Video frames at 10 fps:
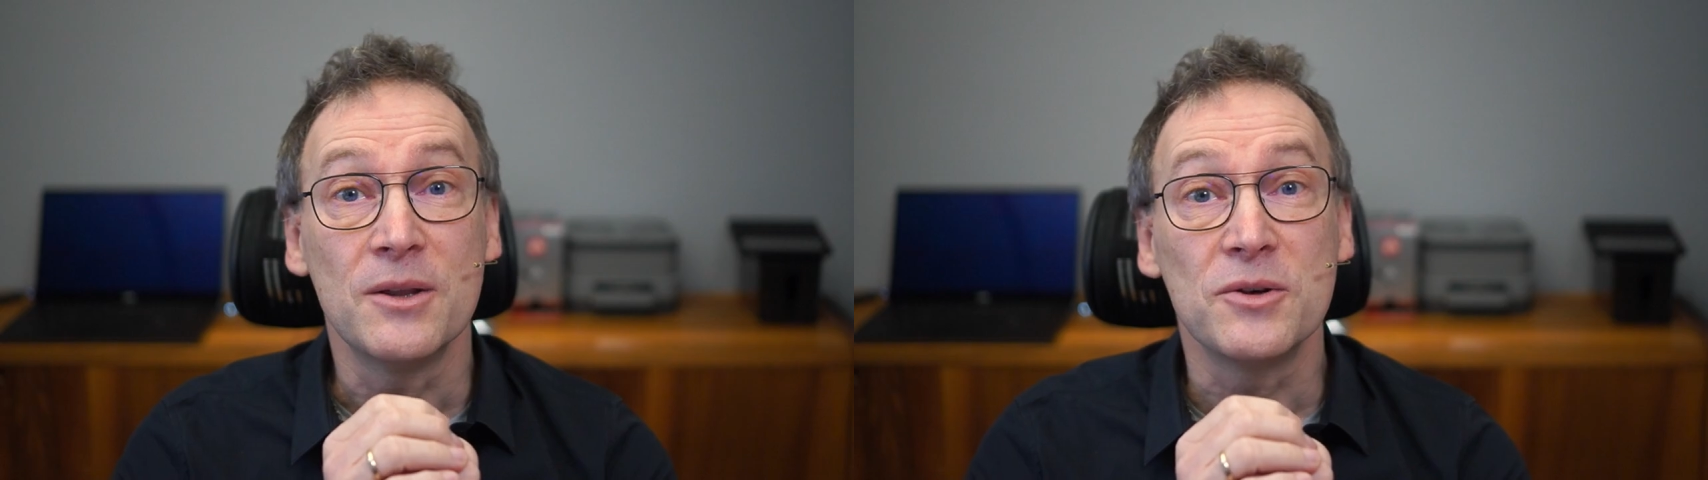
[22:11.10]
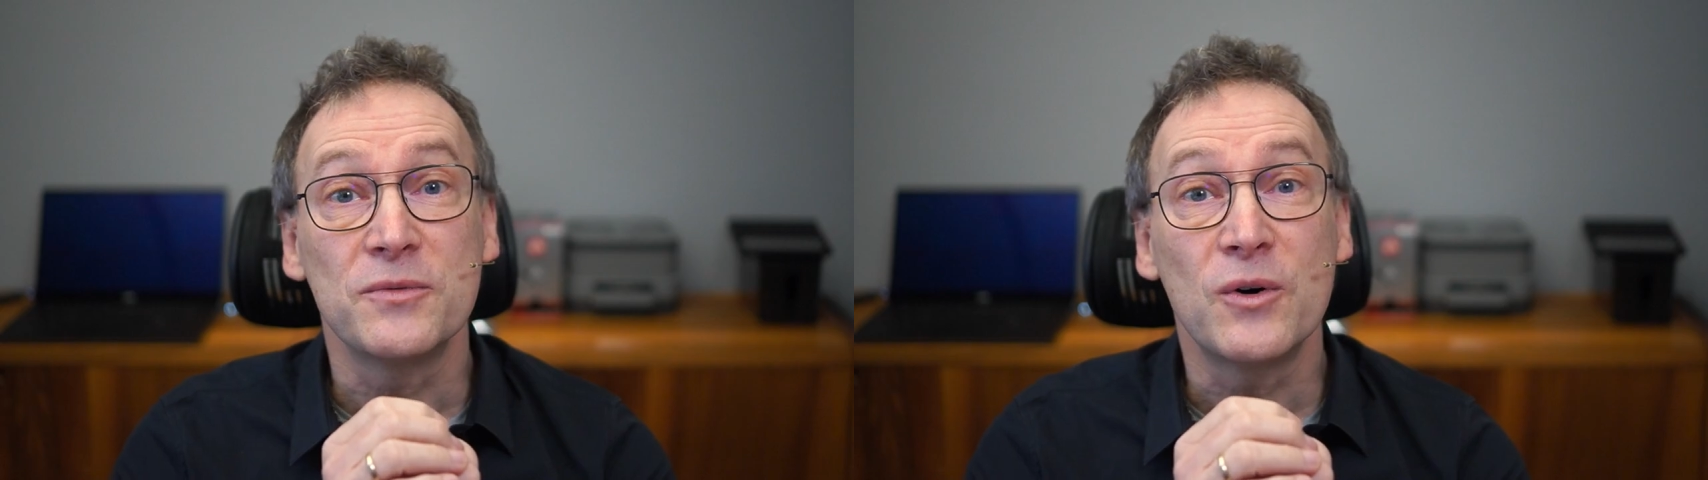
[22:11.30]

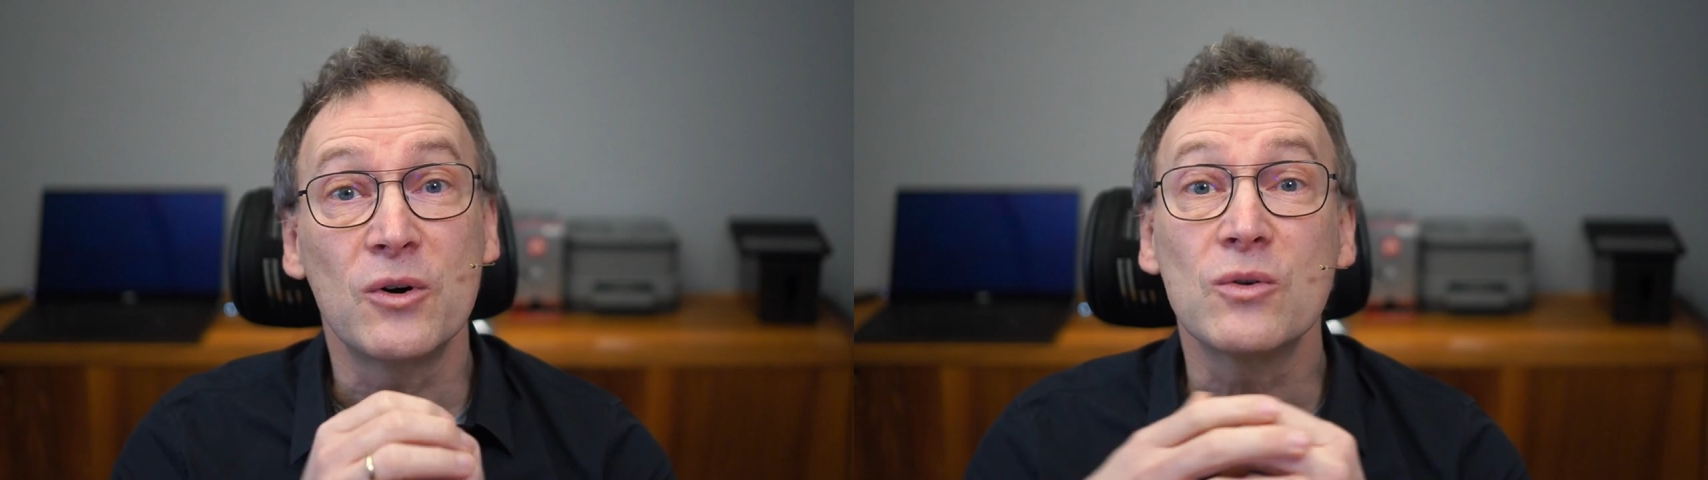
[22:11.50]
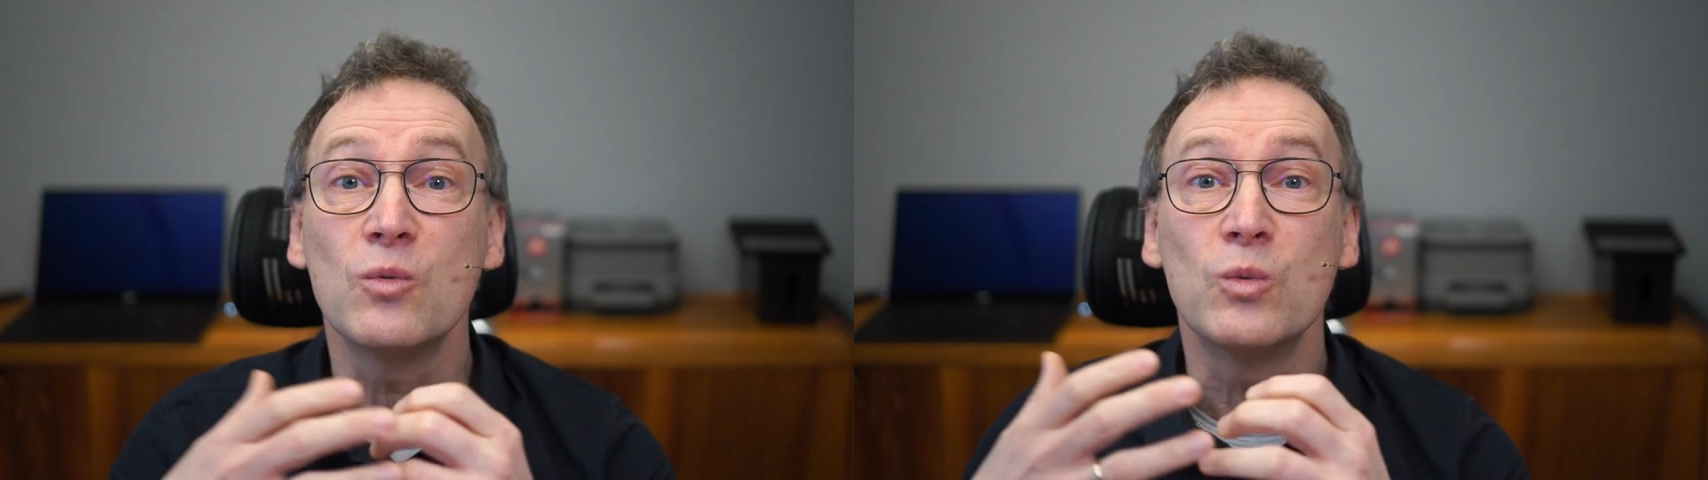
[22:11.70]

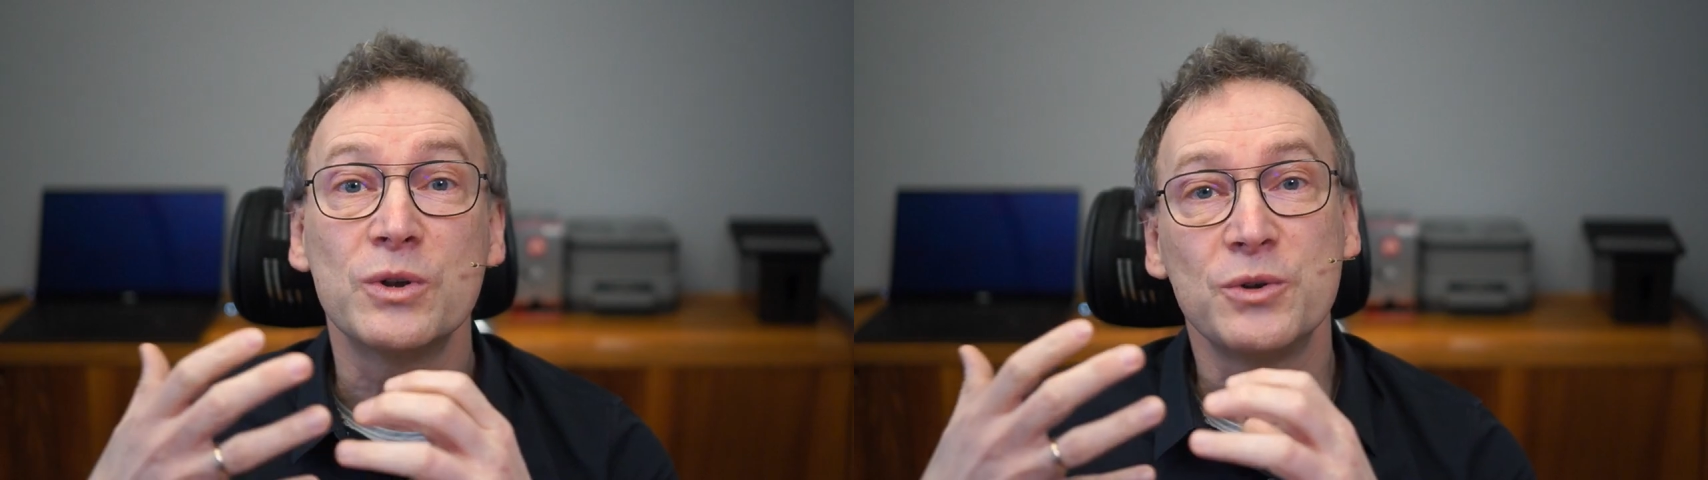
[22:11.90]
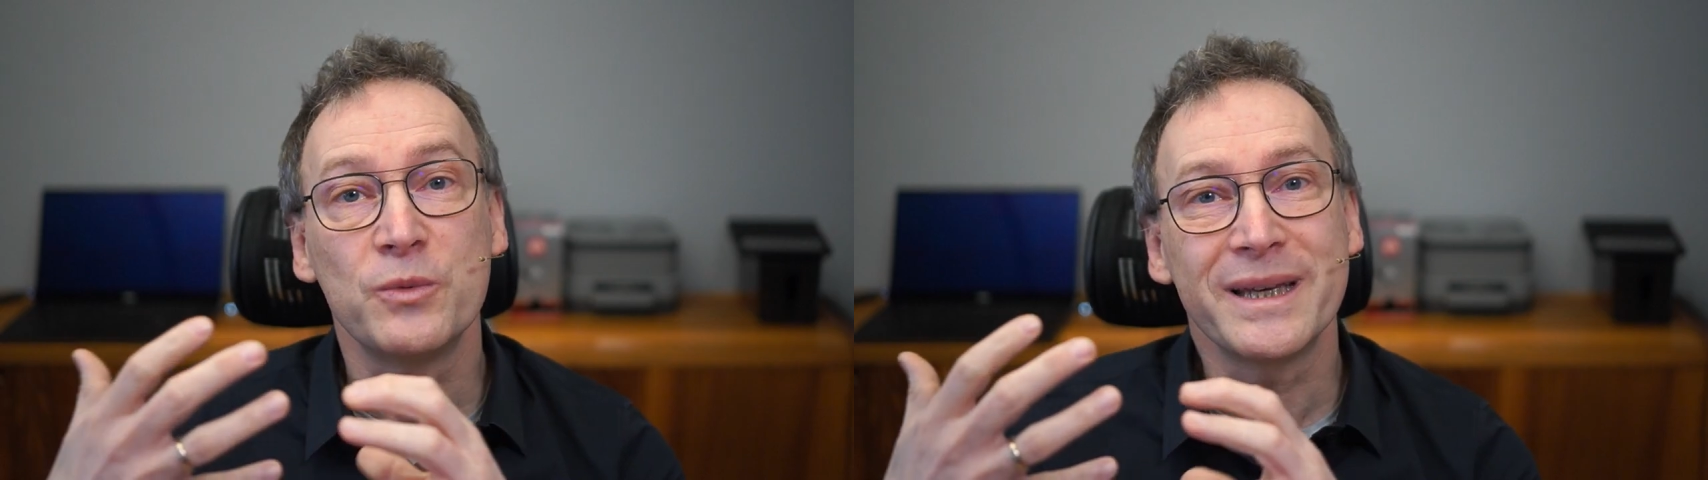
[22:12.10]
Therefore,
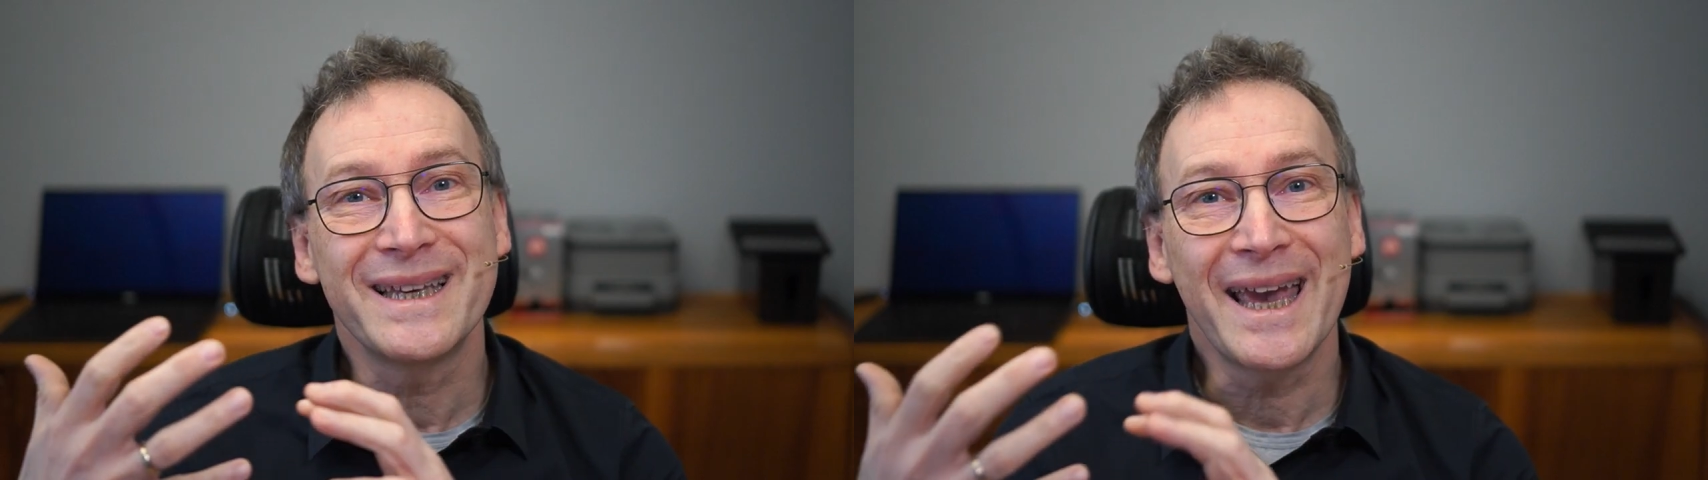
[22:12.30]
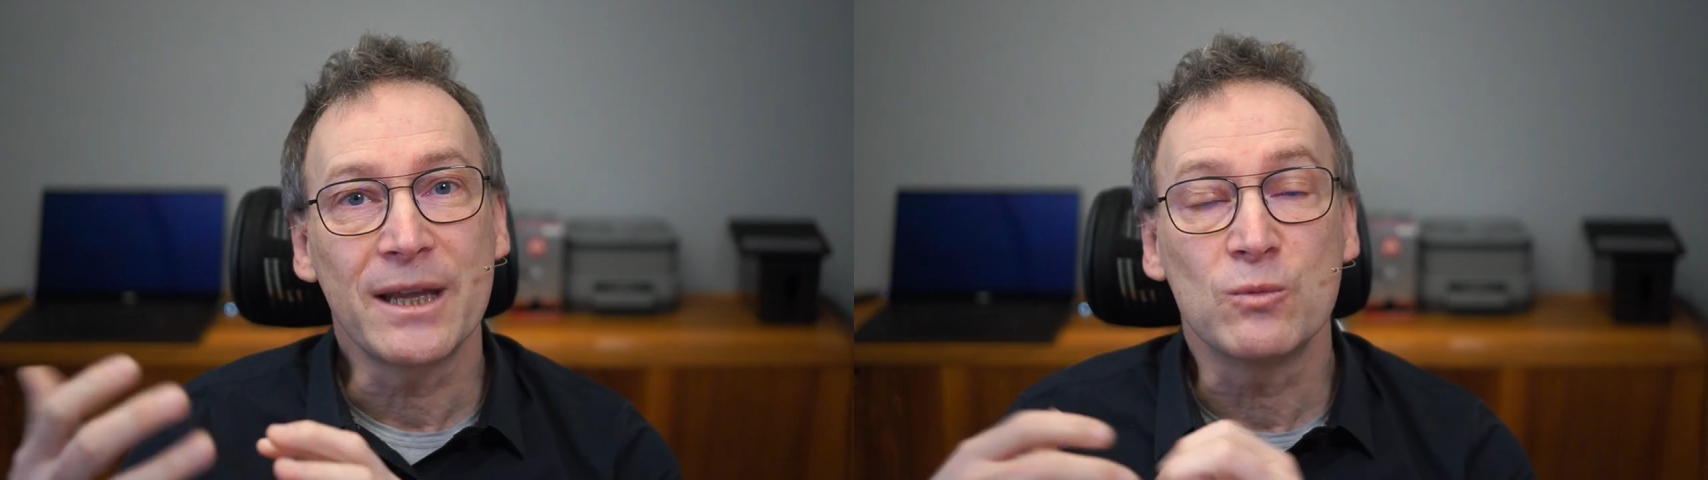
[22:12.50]
what you will
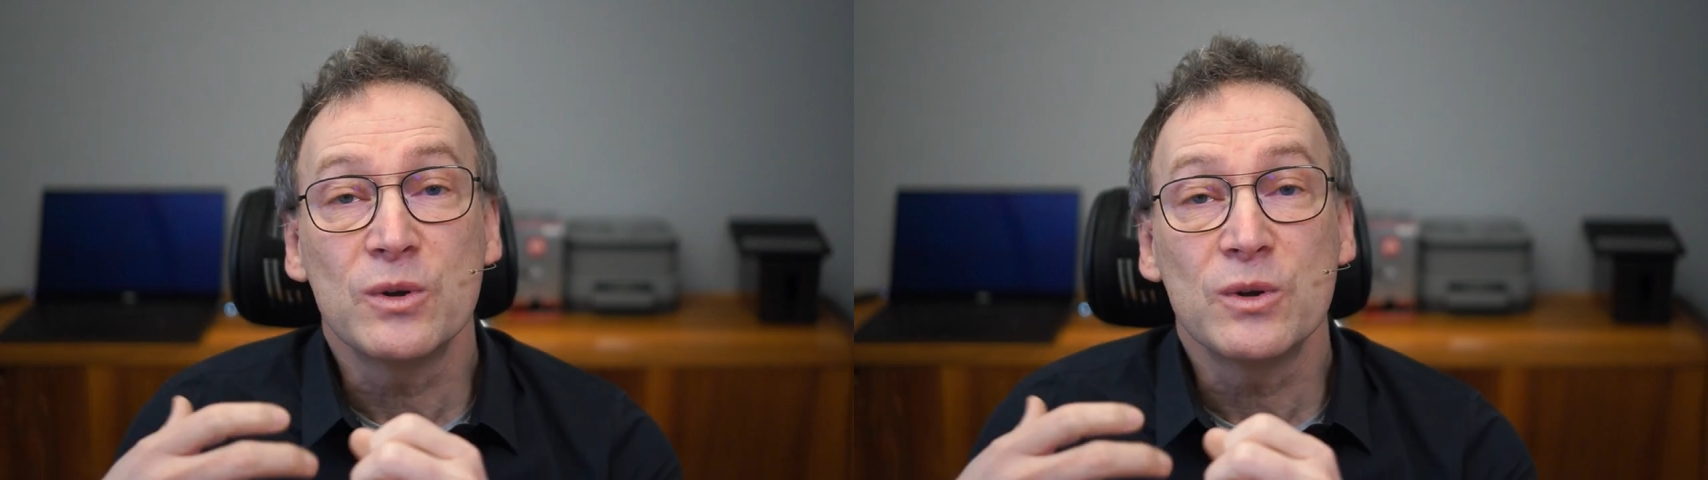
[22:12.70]
gain,